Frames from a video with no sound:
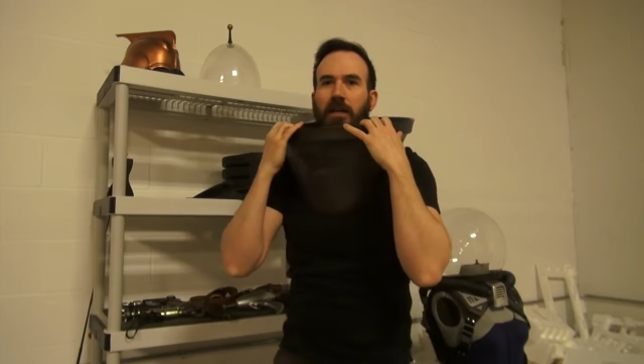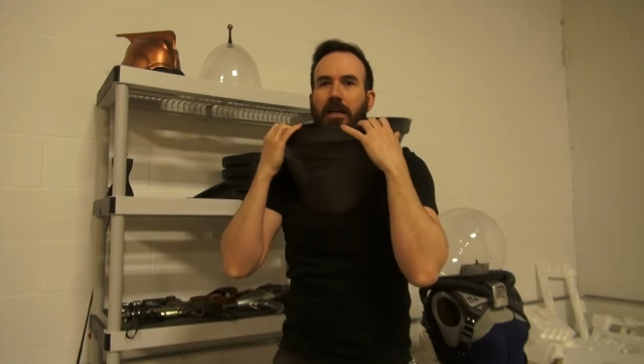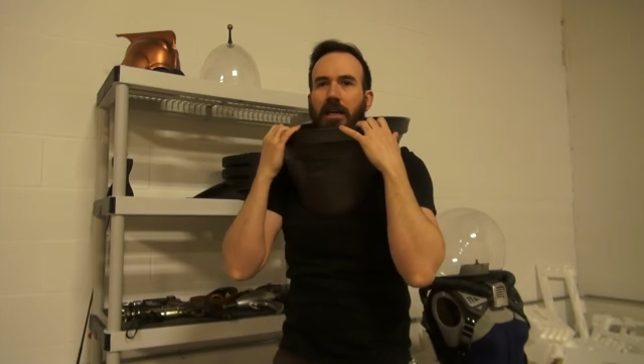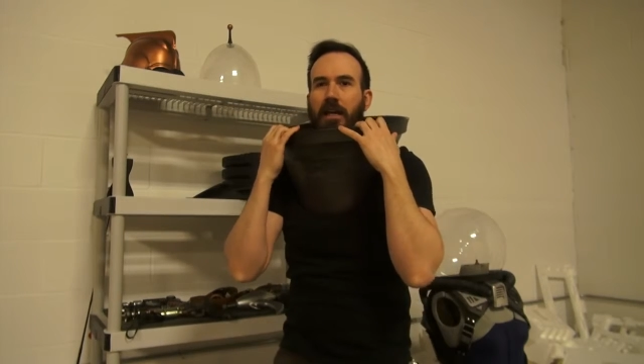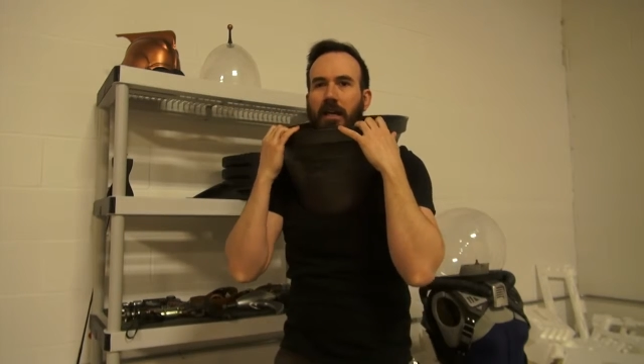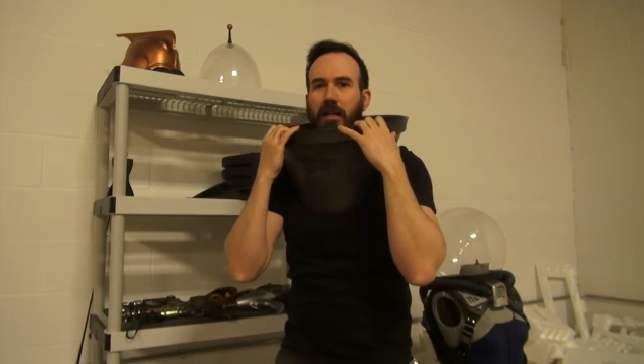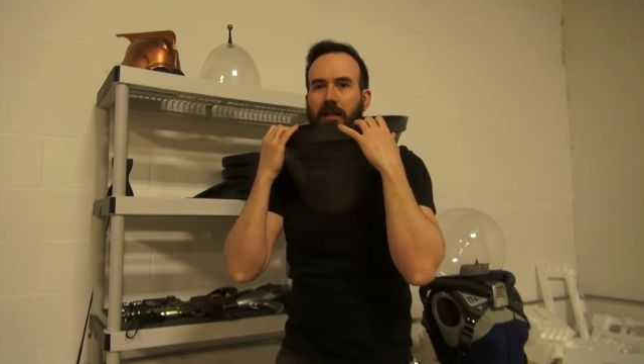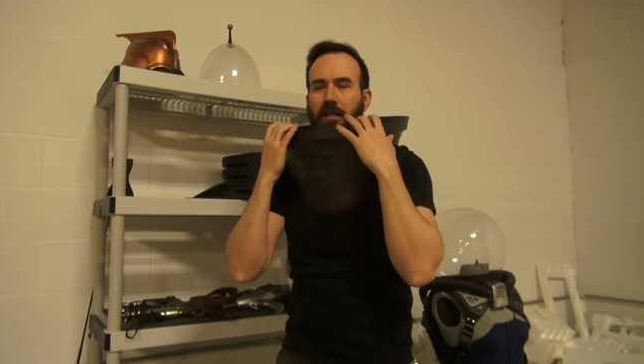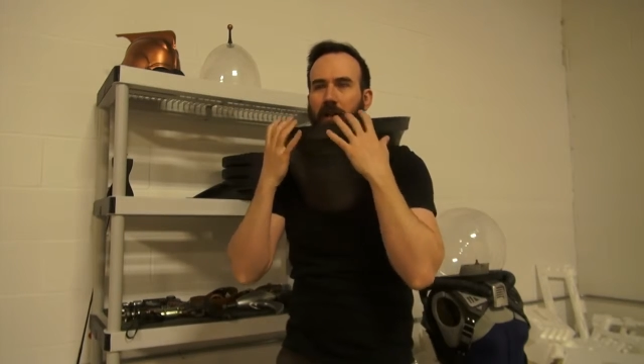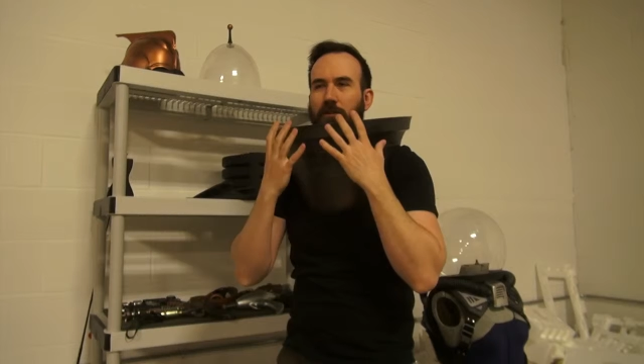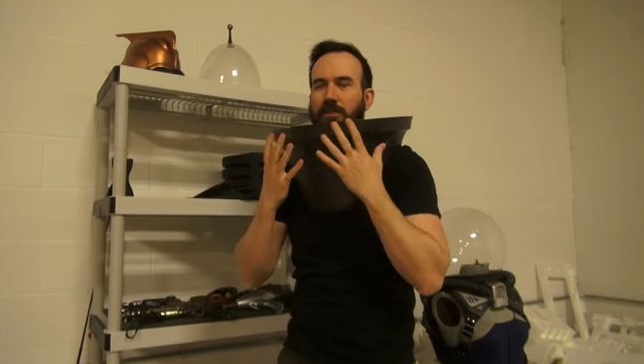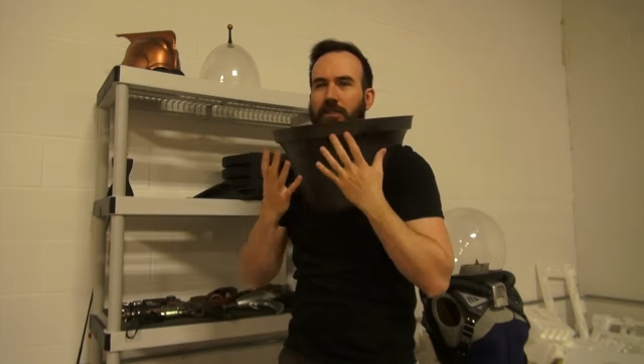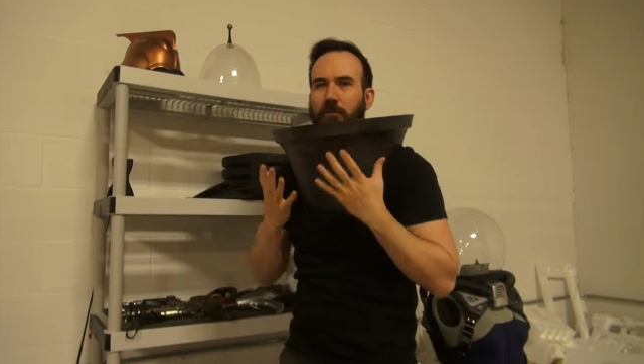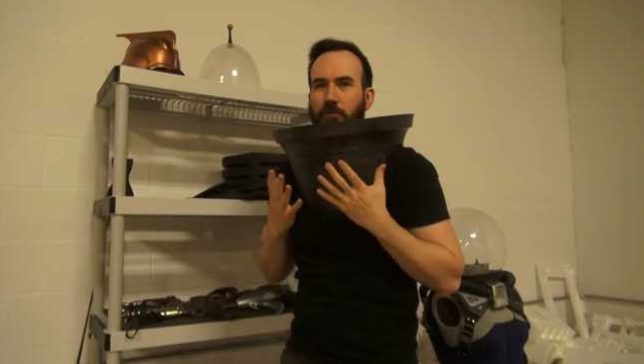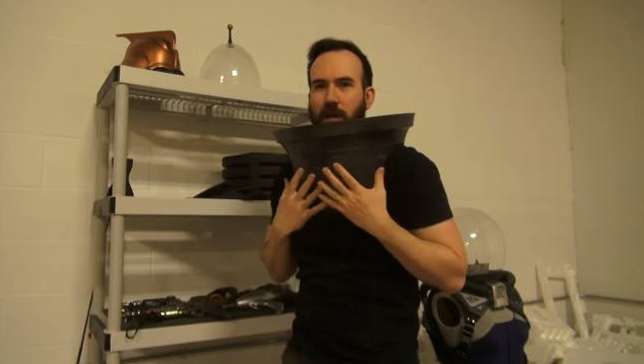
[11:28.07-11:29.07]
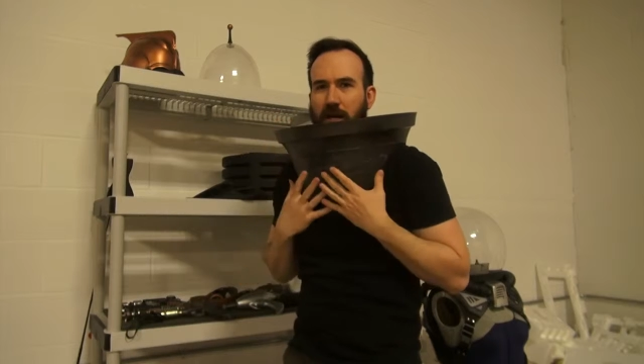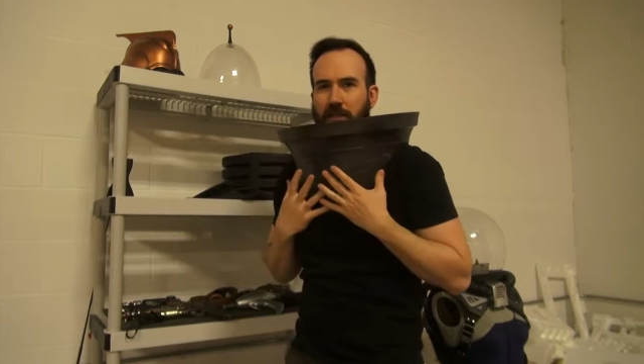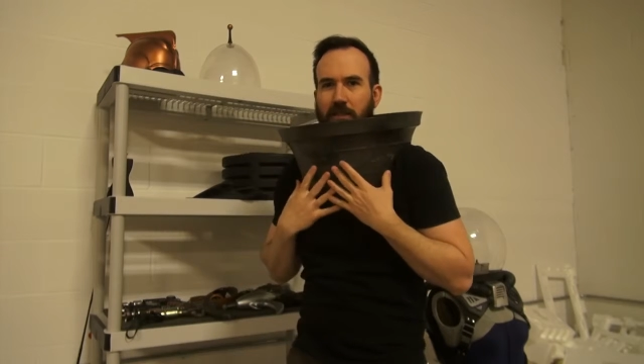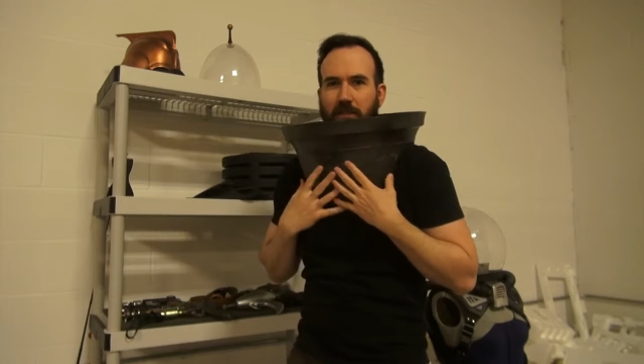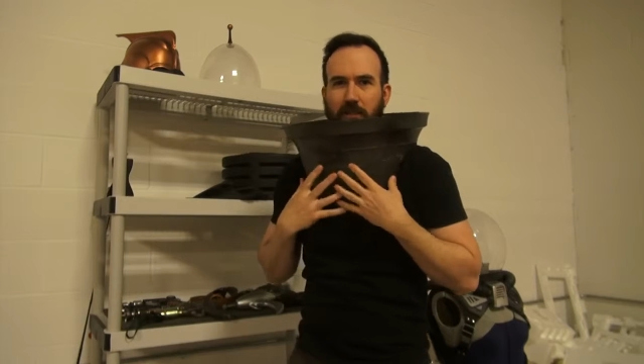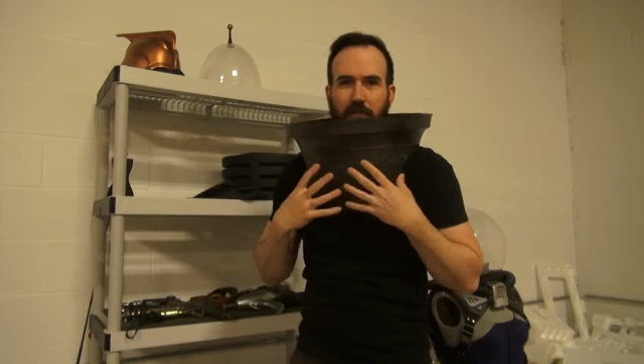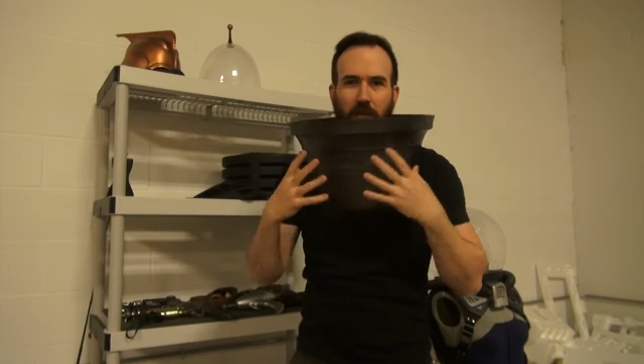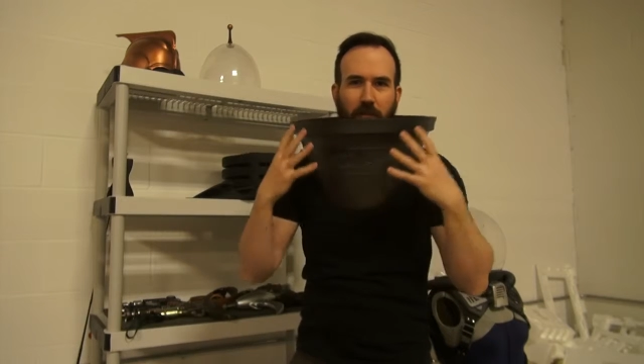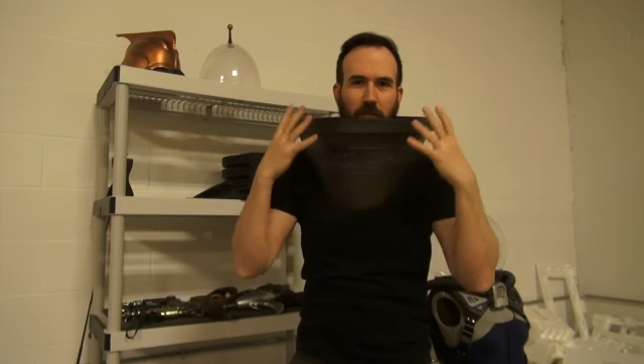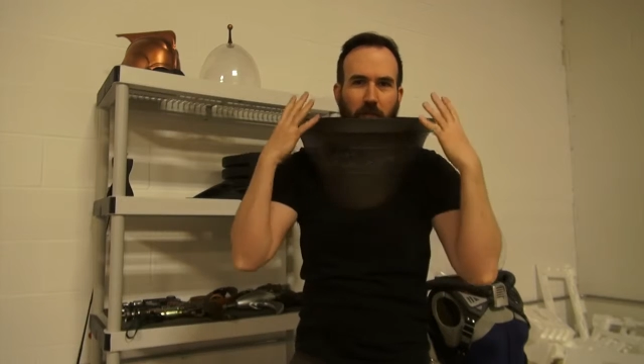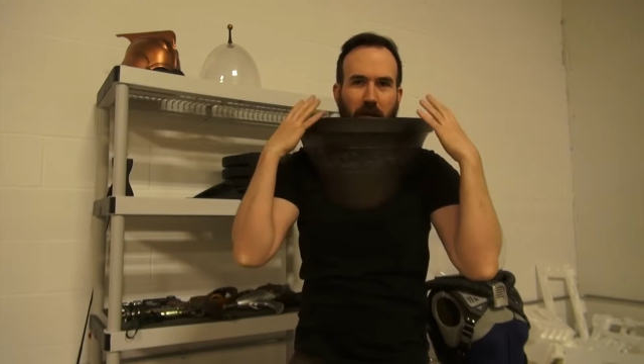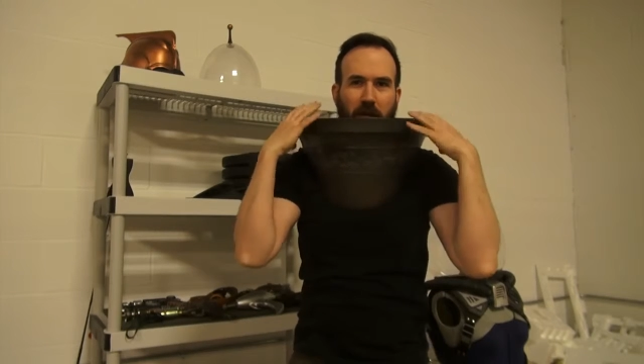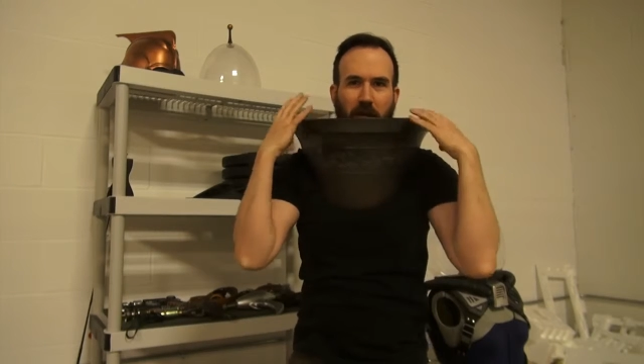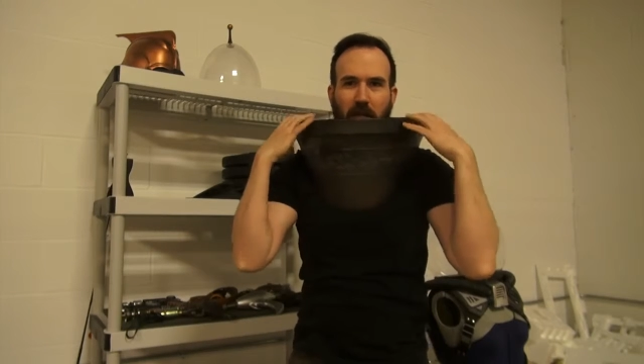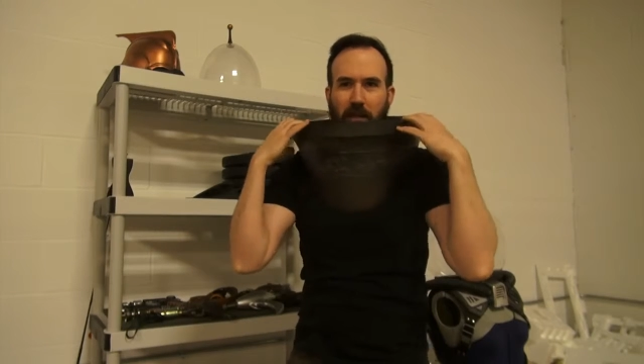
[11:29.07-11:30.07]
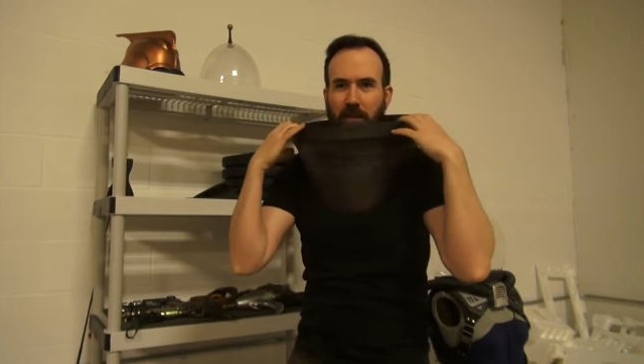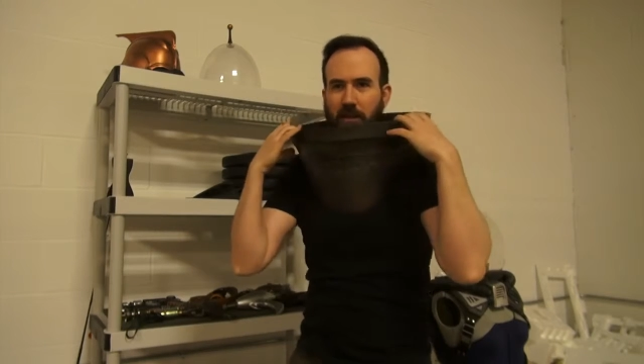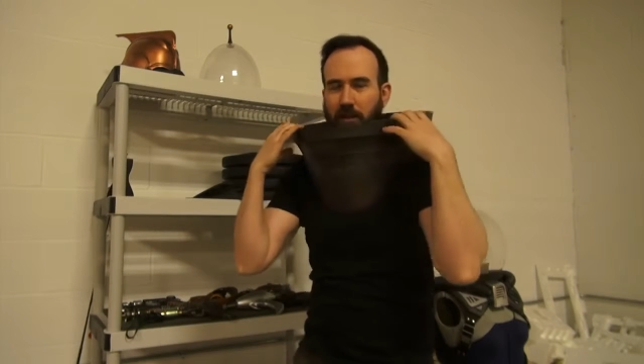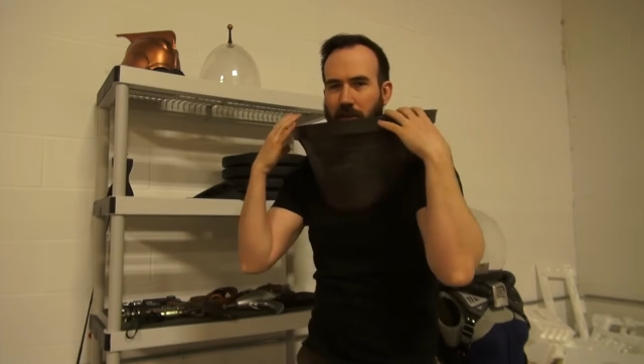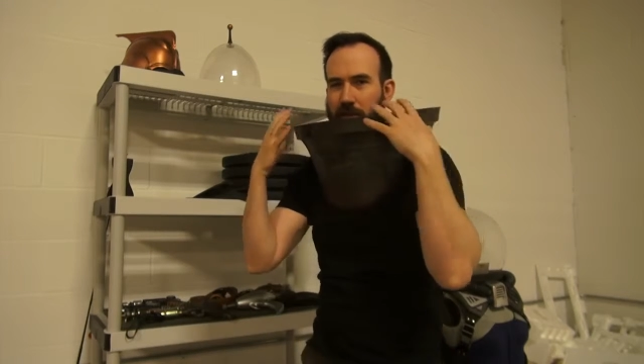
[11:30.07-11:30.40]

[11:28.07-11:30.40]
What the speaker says: And I was in the process of making